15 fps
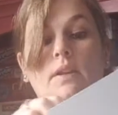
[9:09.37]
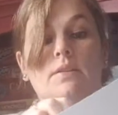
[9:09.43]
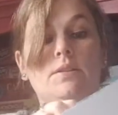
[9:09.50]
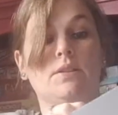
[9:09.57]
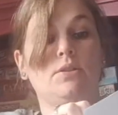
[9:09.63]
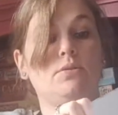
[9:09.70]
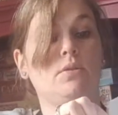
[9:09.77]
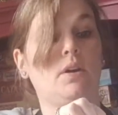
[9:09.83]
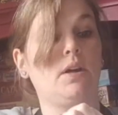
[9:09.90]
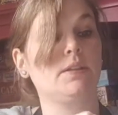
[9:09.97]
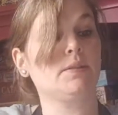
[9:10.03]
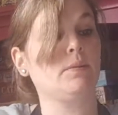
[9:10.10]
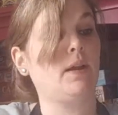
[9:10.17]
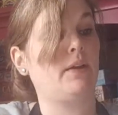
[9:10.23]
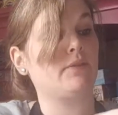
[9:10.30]
So you
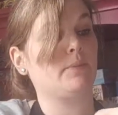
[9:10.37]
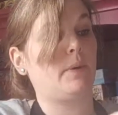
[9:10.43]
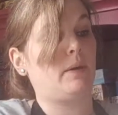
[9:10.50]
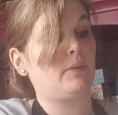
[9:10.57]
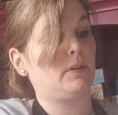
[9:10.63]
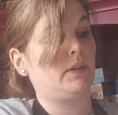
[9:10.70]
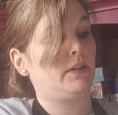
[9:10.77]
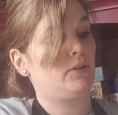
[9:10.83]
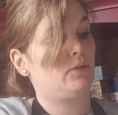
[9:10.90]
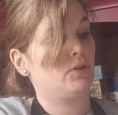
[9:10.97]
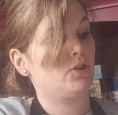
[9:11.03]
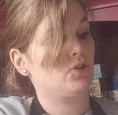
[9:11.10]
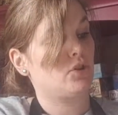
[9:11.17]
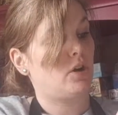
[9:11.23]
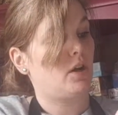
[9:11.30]
guys will have to probably let
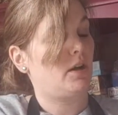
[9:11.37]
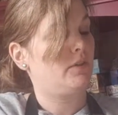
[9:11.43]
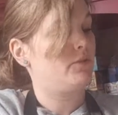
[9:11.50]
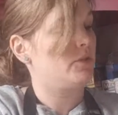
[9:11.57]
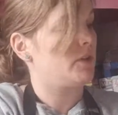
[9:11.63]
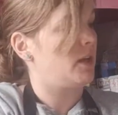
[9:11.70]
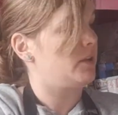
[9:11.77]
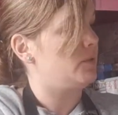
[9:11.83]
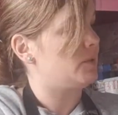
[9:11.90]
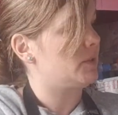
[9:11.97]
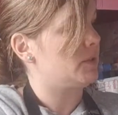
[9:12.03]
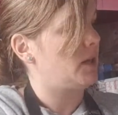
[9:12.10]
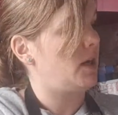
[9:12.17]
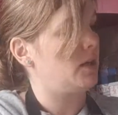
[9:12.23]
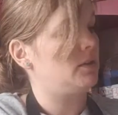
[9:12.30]
yours dry if you're not using
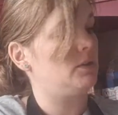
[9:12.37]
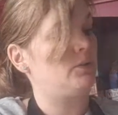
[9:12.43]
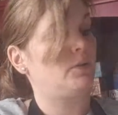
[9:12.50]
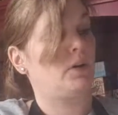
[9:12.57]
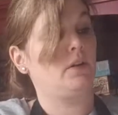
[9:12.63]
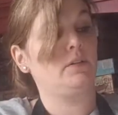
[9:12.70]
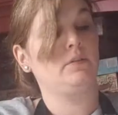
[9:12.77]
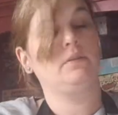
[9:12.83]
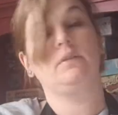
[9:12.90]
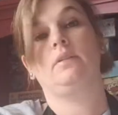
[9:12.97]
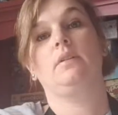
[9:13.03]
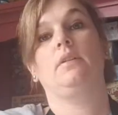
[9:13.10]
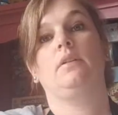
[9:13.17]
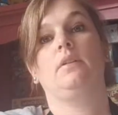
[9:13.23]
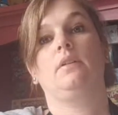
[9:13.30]
the hot glue gun.
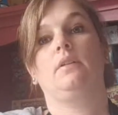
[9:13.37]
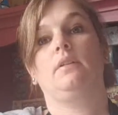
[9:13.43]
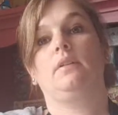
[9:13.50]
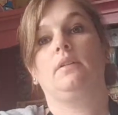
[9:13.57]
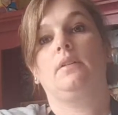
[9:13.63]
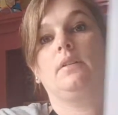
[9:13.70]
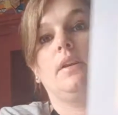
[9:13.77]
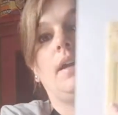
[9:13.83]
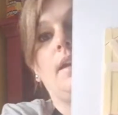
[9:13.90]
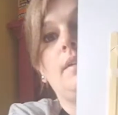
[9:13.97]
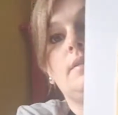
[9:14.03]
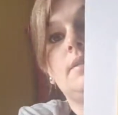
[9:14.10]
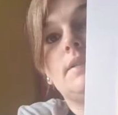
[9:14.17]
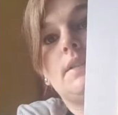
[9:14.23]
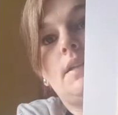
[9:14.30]
Okay,
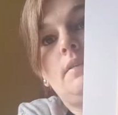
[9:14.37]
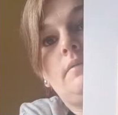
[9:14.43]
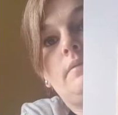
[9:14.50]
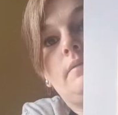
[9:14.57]
see?